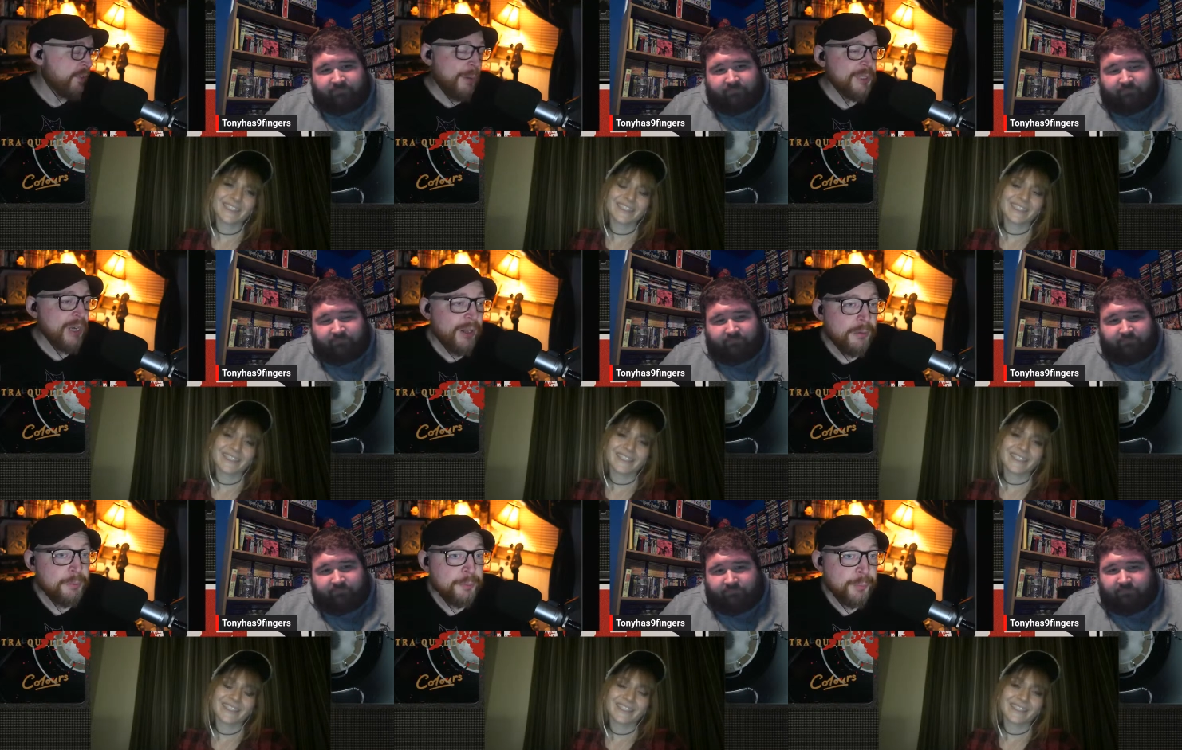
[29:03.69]
Speaker 1: it comes out
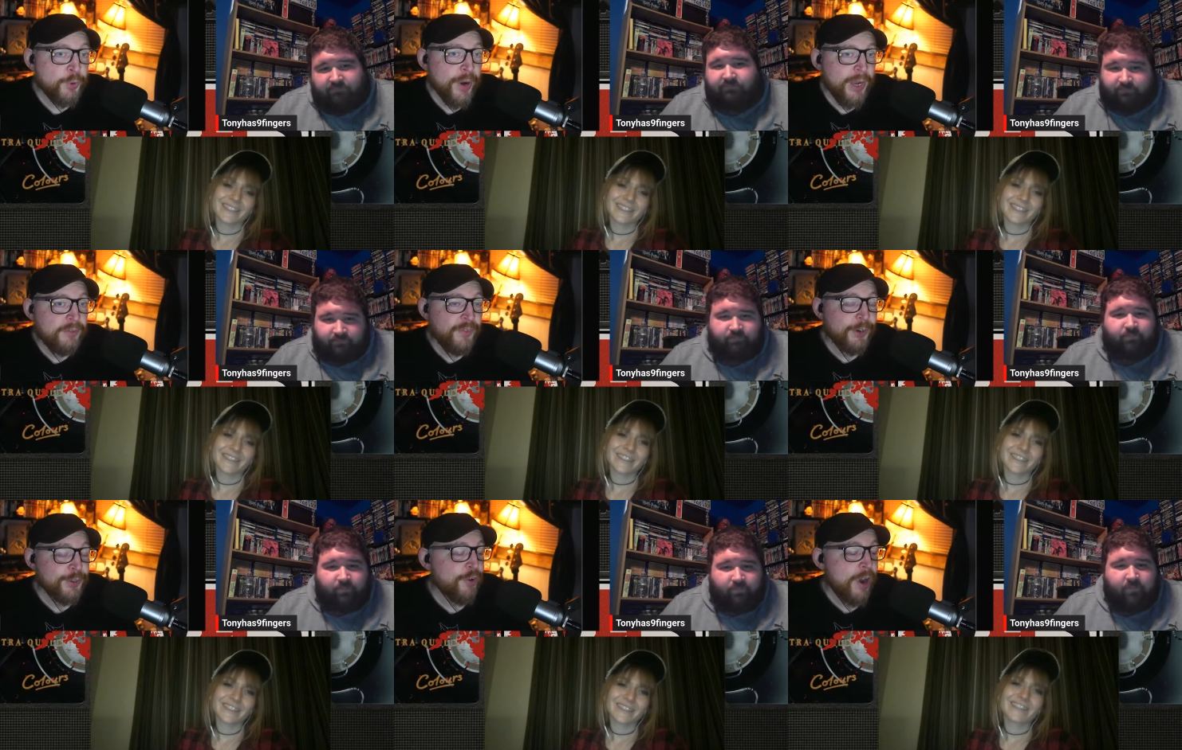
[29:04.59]
on Blu-ray,
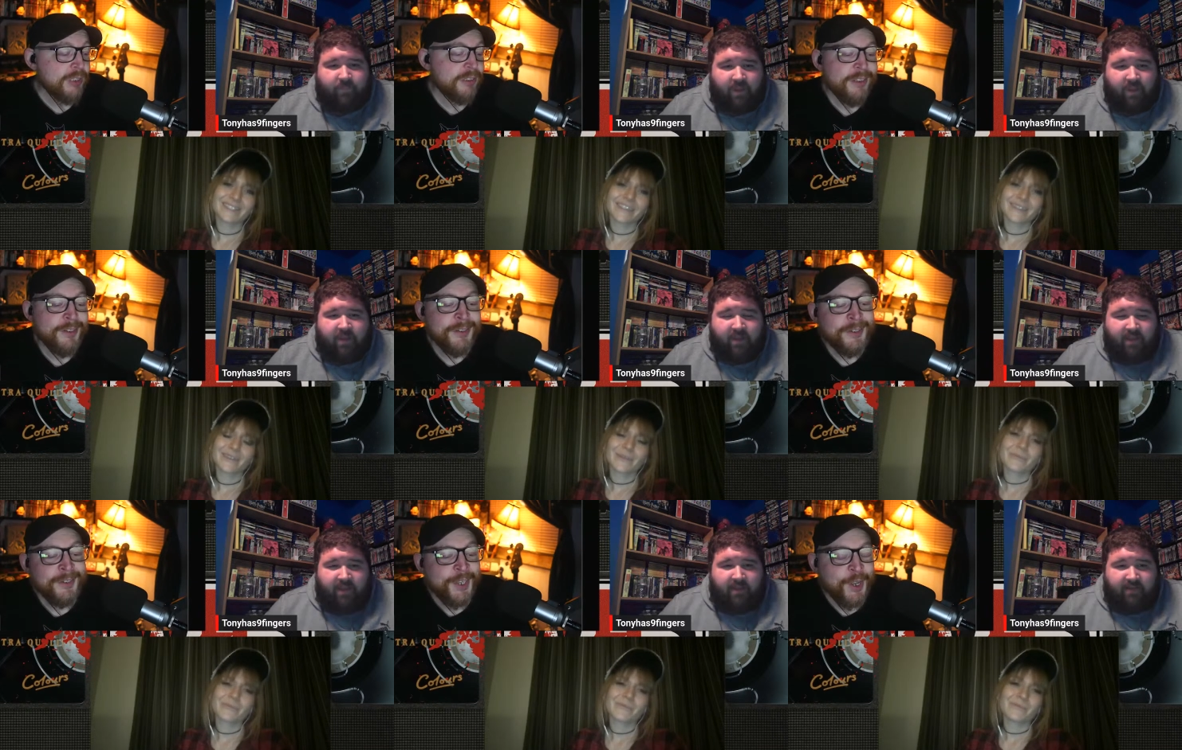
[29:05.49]
fingers crossed.
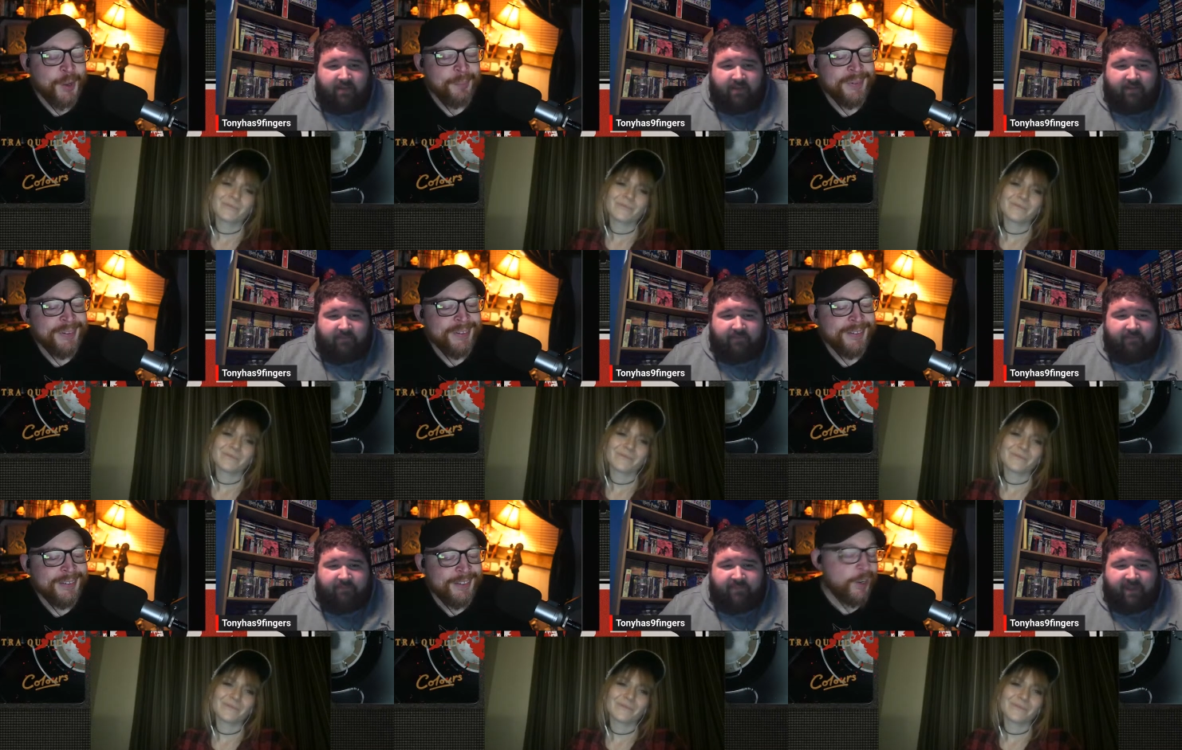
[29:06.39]
Um,
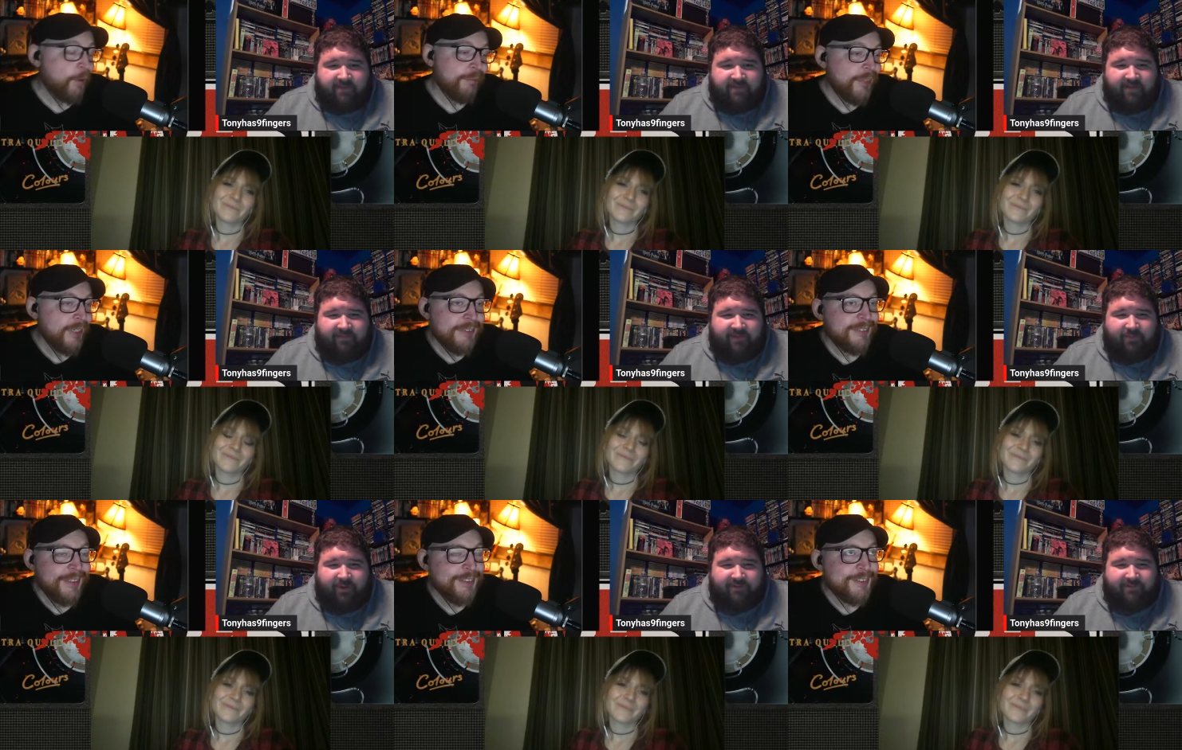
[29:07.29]
you know, yeah, it's, it's
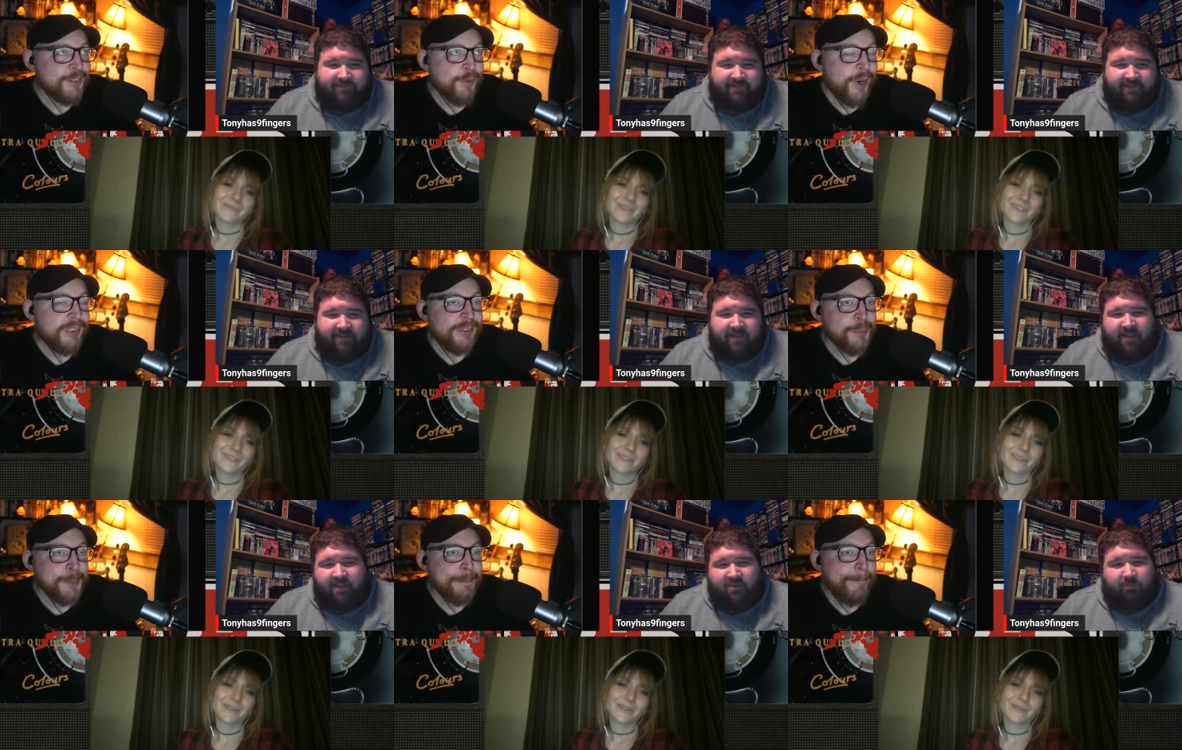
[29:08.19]
definitely it's, one. It's
Speaker 2: crazy.
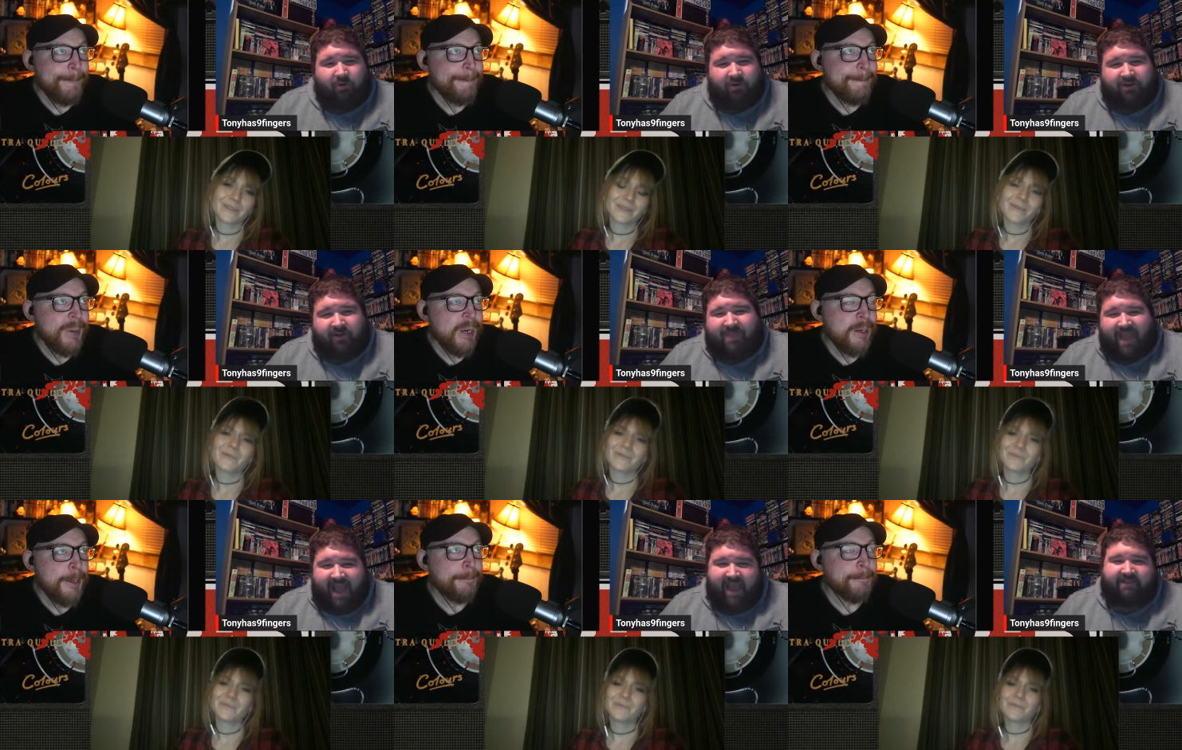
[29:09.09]
You brought it
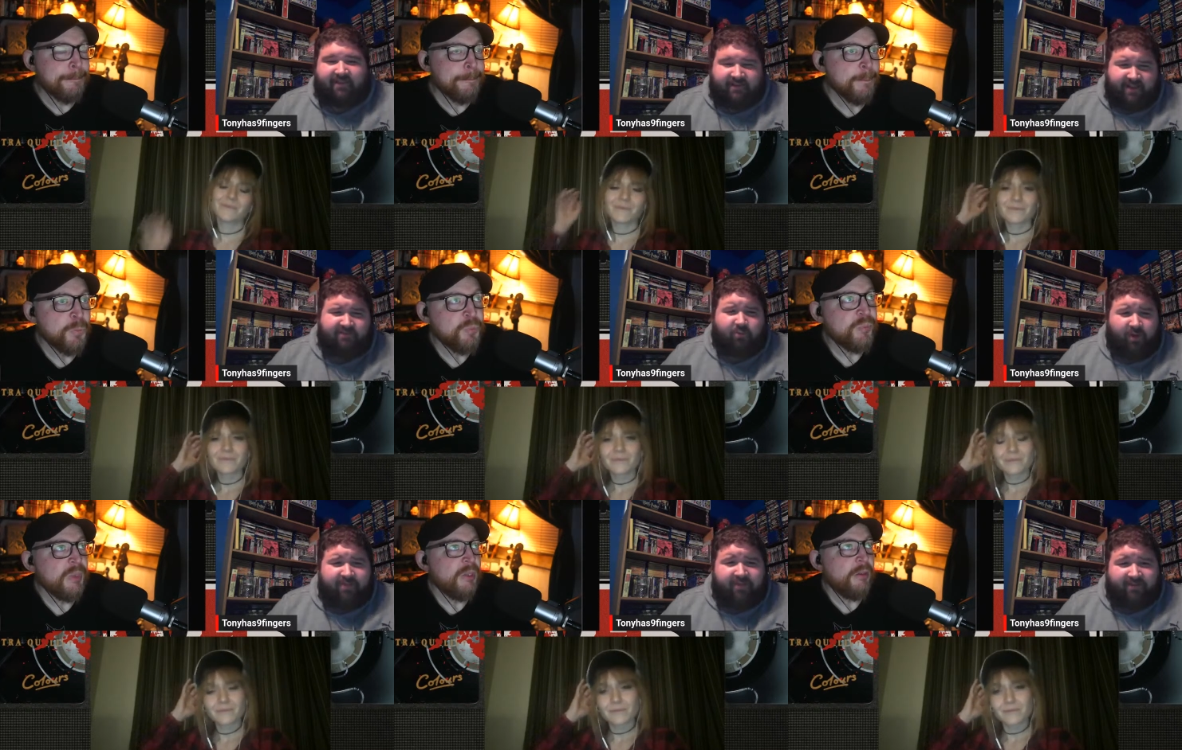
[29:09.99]
up. The acting. That's
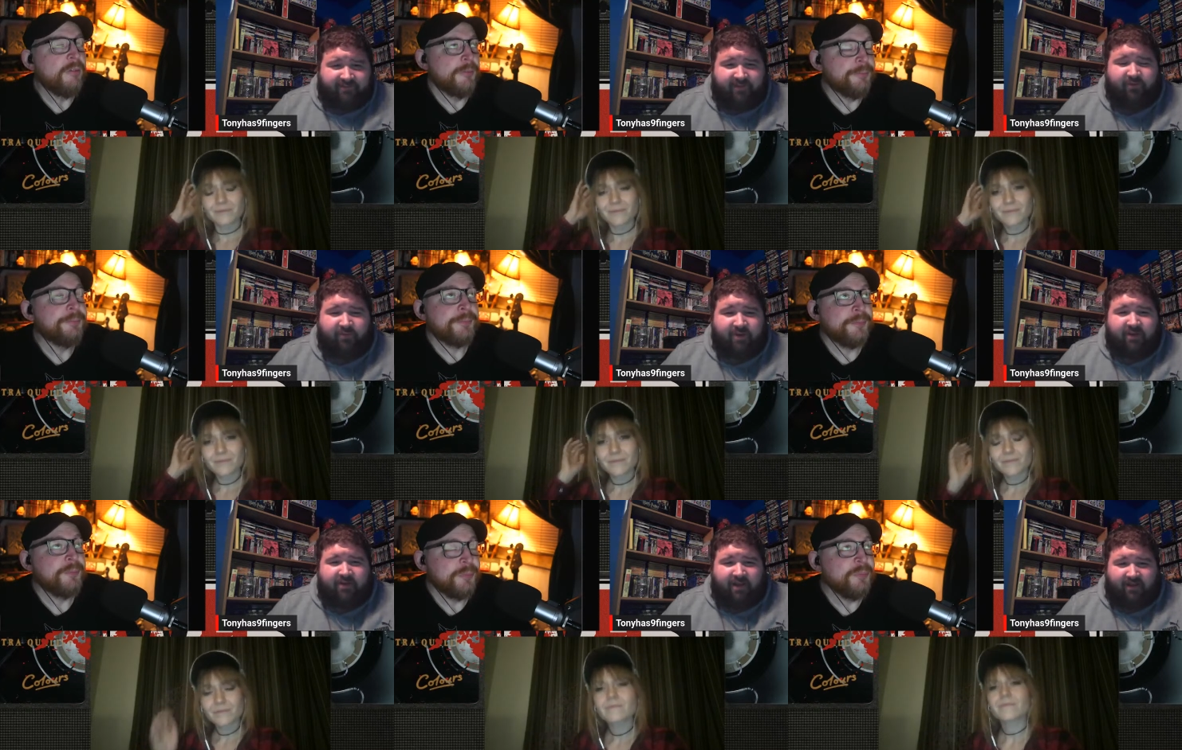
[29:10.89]
the one thing too.
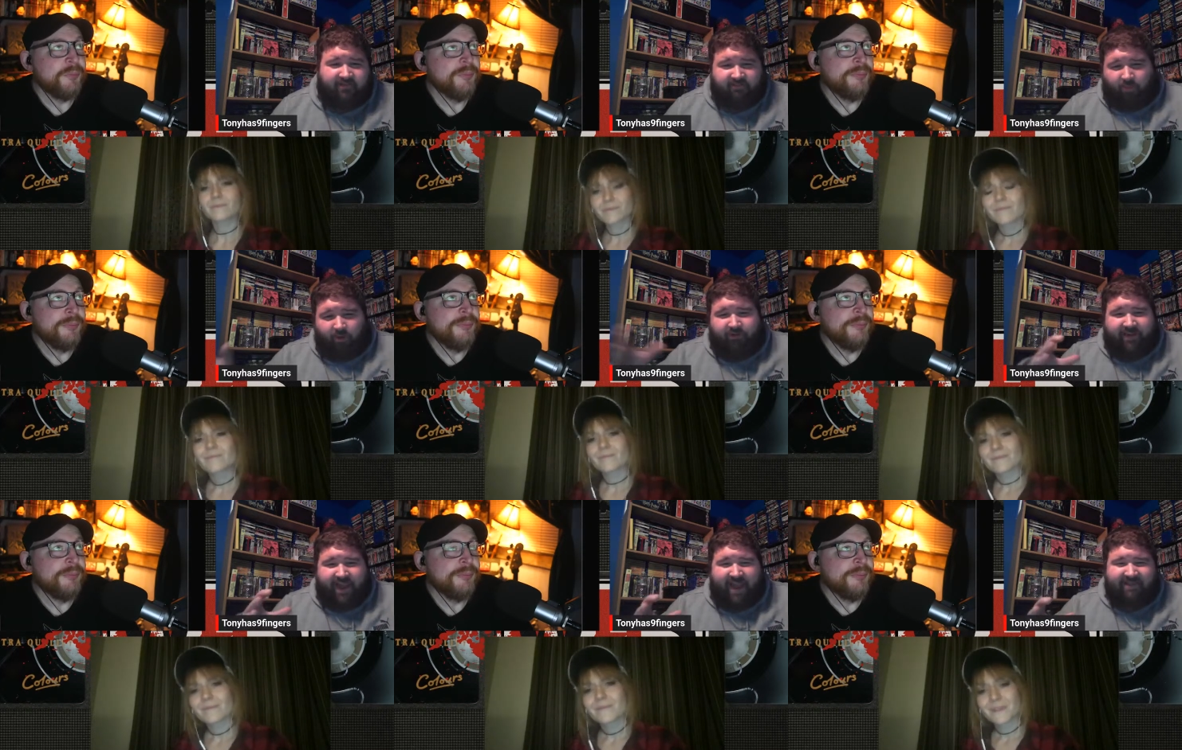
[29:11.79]
A
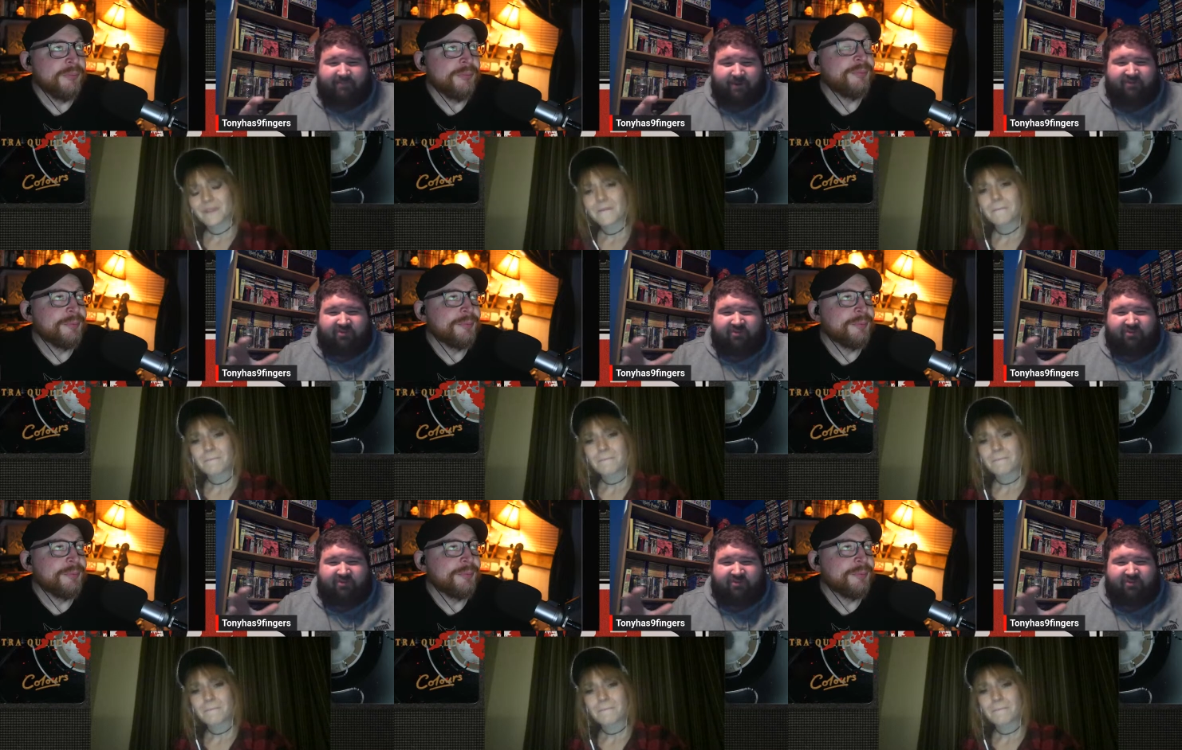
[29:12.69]
smaller cast,